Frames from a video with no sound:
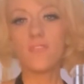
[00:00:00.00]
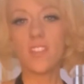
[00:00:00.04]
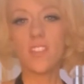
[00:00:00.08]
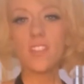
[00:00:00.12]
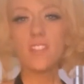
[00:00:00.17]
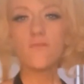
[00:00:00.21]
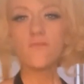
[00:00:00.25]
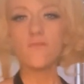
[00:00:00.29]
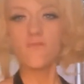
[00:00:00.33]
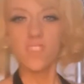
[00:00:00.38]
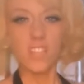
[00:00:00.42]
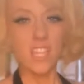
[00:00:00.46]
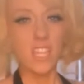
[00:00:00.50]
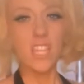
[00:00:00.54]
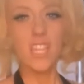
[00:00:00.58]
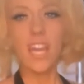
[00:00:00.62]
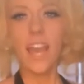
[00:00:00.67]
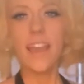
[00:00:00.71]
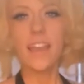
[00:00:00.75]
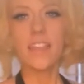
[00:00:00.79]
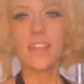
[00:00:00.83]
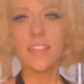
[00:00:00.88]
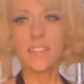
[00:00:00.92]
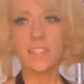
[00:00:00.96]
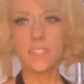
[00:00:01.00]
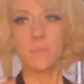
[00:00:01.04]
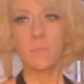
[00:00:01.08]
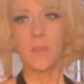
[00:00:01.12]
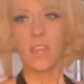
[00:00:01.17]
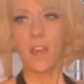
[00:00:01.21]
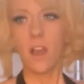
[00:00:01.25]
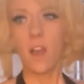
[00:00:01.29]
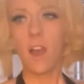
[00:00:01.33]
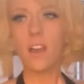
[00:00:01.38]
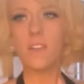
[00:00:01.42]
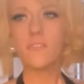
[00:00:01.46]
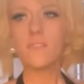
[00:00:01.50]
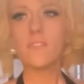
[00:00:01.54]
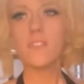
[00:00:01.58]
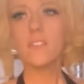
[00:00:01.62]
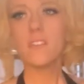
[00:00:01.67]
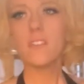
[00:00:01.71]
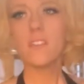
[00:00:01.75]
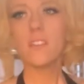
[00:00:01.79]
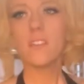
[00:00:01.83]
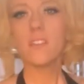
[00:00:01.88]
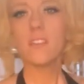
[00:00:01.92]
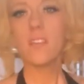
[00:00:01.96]
this fun guy gets me off,
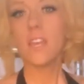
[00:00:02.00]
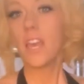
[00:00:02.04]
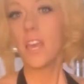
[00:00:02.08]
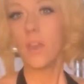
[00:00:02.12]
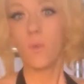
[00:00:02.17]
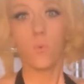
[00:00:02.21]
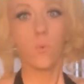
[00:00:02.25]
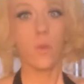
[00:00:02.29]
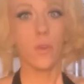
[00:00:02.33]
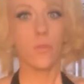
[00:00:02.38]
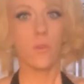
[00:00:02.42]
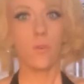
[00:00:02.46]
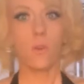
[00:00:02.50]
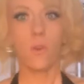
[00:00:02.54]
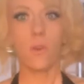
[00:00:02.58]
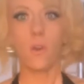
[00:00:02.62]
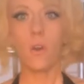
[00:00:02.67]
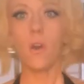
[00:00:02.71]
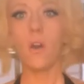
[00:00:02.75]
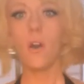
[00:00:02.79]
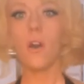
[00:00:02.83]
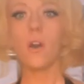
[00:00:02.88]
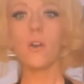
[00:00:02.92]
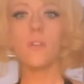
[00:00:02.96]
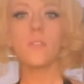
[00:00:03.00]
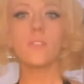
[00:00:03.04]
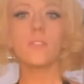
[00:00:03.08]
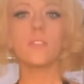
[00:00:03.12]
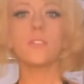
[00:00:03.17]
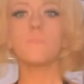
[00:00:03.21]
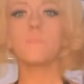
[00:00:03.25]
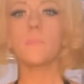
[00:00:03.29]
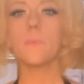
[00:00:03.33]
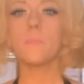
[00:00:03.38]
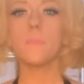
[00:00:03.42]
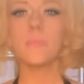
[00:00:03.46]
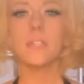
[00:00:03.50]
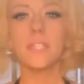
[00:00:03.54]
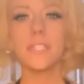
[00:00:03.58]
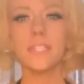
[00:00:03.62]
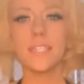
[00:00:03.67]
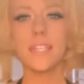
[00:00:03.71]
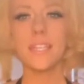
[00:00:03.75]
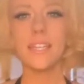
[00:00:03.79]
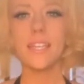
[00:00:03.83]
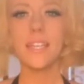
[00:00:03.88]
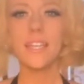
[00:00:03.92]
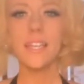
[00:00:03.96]
and with all this
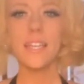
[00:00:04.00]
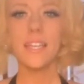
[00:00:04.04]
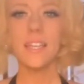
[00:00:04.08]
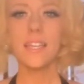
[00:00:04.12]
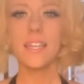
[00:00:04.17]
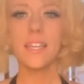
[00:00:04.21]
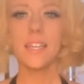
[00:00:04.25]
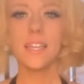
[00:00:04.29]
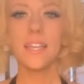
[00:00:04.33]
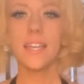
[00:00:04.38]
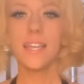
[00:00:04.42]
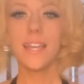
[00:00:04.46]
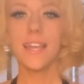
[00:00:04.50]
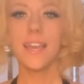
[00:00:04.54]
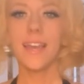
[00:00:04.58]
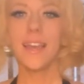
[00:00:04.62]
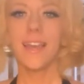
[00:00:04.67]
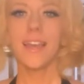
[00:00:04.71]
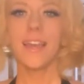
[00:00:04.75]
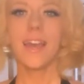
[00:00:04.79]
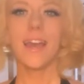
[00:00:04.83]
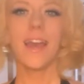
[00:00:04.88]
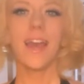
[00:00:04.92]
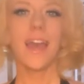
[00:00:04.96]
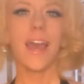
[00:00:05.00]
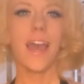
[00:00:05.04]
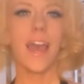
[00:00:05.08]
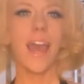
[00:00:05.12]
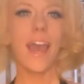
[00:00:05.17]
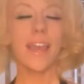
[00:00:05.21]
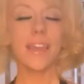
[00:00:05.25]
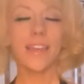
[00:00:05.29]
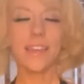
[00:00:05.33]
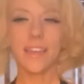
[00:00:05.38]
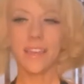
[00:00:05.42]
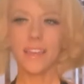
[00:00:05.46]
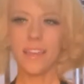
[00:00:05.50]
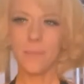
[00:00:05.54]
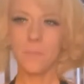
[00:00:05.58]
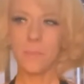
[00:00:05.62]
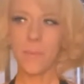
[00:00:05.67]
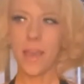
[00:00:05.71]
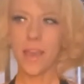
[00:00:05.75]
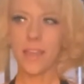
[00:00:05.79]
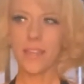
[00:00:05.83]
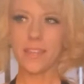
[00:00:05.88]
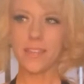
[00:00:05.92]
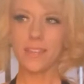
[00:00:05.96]
publicity, I could get
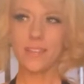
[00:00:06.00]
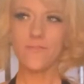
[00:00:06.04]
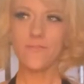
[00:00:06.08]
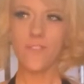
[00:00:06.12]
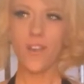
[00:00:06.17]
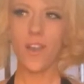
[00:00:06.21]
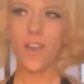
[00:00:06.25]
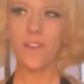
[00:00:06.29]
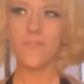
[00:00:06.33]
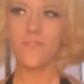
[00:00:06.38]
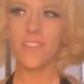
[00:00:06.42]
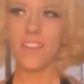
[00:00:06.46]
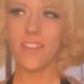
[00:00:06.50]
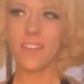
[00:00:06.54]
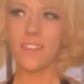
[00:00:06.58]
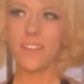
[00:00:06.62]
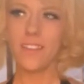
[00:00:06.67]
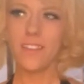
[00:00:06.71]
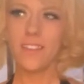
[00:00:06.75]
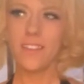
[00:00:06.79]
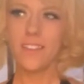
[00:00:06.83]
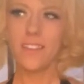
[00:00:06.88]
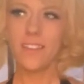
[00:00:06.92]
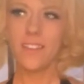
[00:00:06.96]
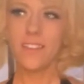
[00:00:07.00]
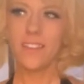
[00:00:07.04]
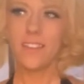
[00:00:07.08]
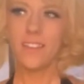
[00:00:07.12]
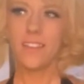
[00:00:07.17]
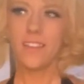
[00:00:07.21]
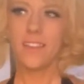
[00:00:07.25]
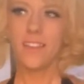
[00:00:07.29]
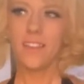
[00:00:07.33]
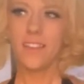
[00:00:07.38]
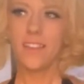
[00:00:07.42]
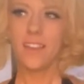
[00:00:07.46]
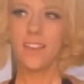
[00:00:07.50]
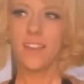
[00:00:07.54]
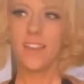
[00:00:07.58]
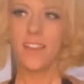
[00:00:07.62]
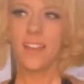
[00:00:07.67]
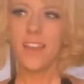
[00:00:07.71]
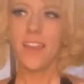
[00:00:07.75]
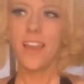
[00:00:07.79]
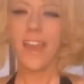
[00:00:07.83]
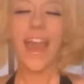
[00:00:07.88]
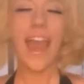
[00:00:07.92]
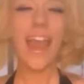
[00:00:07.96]
back into vaudeville.
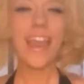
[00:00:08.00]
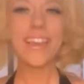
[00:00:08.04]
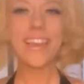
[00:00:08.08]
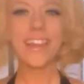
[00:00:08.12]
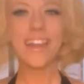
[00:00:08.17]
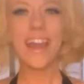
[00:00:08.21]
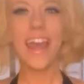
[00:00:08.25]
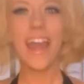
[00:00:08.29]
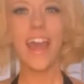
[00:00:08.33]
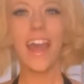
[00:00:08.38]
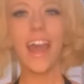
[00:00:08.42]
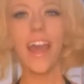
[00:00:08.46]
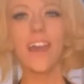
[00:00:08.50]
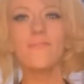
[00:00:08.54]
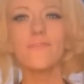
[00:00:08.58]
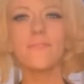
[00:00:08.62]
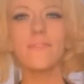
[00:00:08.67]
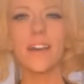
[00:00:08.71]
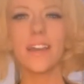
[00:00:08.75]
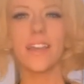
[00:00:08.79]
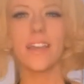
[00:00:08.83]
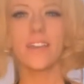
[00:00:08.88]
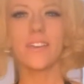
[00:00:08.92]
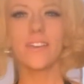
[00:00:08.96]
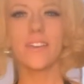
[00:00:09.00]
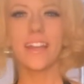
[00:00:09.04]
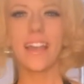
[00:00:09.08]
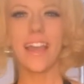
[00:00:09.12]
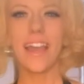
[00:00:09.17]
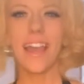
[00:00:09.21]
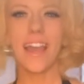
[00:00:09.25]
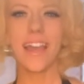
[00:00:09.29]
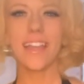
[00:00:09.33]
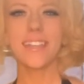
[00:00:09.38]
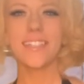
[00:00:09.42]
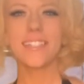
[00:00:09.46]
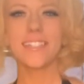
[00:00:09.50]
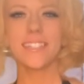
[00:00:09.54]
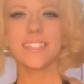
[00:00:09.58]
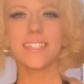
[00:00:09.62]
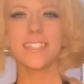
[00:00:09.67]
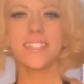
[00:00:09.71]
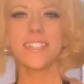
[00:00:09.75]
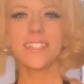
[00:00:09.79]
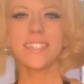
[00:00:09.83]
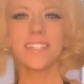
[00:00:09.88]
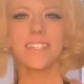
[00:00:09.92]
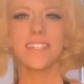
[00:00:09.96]
I could have my own act.
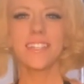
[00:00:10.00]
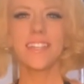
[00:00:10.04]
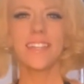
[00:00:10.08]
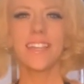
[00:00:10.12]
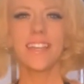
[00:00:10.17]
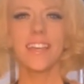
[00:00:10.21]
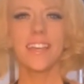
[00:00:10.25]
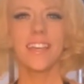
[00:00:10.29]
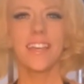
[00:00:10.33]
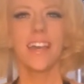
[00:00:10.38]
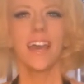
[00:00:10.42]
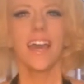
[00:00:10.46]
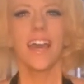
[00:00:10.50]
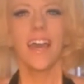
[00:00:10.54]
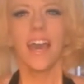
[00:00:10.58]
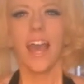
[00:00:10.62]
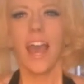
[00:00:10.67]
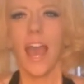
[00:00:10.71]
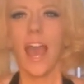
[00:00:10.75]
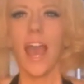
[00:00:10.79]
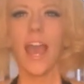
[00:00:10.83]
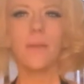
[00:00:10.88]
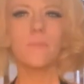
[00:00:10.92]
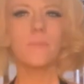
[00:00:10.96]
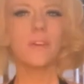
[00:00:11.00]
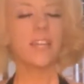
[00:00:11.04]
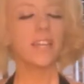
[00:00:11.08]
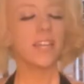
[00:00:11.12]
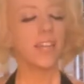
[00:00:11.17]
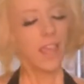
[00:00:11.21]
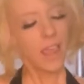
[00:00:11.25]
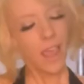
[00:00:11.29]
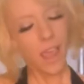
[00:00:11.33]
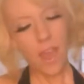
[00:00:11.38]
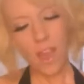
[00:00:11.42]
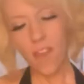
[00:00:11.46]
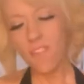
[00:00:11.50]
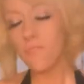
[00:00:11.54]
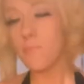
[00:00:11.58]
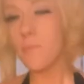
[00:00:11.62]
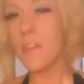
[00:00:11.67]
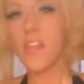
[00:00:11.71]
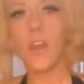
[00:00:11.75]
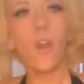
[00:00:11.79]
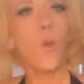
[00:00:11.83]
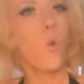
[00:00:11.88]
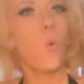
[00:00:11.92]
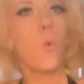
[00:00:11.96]
I'm gonna have
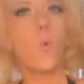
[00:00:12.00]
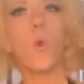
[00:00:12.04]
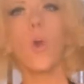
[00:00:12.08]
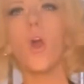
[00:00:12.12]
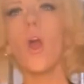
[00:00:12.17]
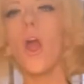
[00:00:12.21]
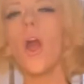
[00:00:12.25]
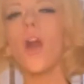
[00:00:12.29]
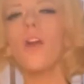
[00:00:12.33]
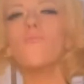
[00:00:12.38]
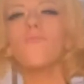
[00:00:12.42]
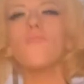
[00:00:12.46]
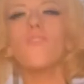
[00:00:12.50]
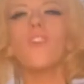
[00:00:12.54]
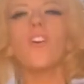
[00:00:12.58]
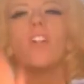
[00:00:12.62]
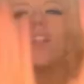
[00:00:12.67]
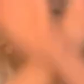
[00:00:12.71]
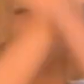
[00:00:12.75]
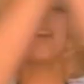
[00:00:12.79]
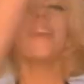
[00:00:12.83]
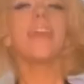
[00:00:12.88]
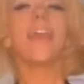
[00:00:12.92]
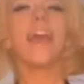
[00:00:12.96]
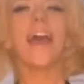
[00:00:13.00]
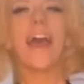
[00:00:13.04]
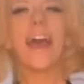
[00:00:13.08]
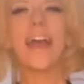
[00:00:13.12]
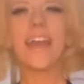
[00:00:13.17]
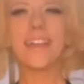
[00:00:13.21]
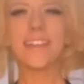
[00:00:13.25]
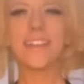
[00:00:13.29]
me a world boy.